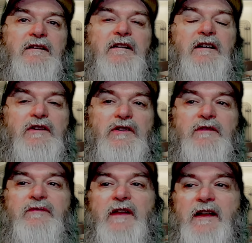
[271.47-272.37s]
a
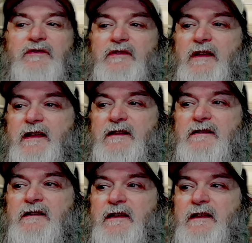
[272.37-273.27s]
good flashlight
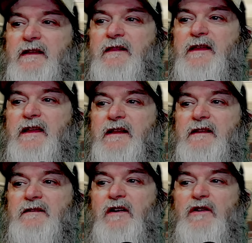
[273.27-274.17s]
that
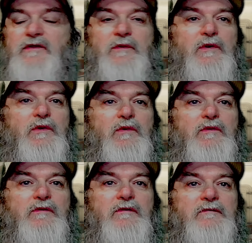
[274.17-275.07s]
is also